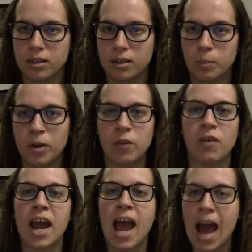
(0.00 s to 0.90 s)
But if I
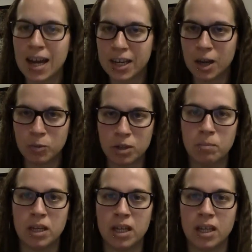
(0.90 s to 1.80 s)
had it up to
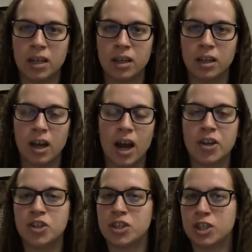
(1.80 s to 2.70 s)
me, I'd
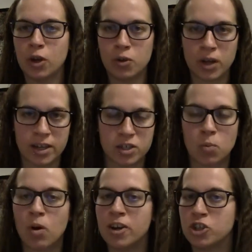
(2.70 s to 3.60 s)
just tell you guys to
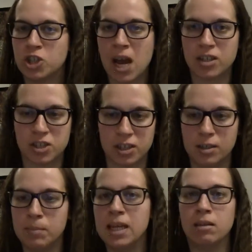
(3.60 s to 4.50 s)
watch Shasta and
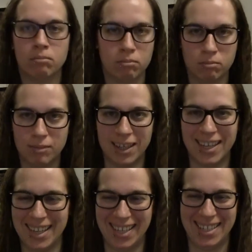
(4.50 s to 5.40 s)
me.
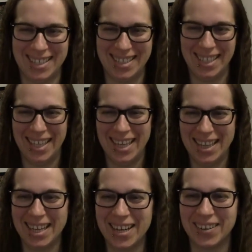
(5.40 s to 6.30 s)

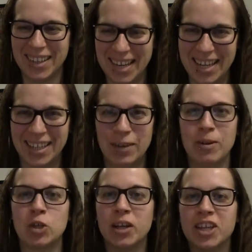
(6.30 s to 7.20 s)
Literally.
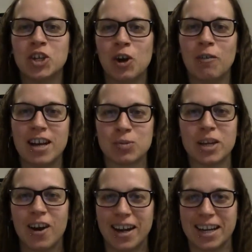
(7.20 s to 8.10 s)
Between the two of us, we
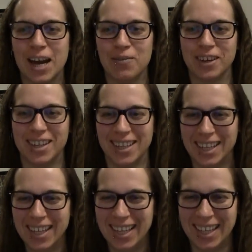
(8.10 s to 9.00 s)
got it covered.
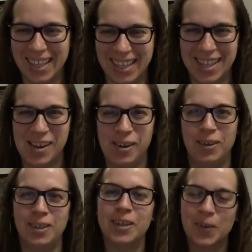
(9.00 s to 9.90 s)

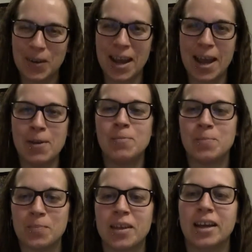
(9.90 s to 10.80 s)
Okay?
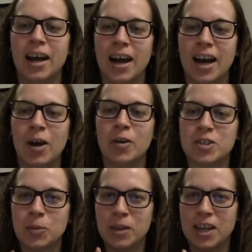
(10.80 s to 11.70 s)

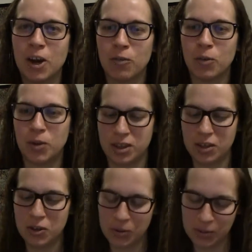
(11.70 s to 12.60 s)
So be careful with the
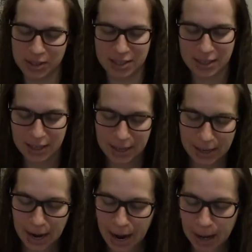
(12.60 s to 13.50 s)
news.
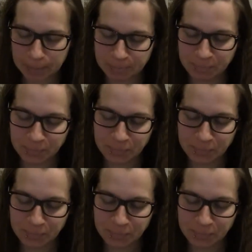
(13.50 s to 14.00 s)
I'm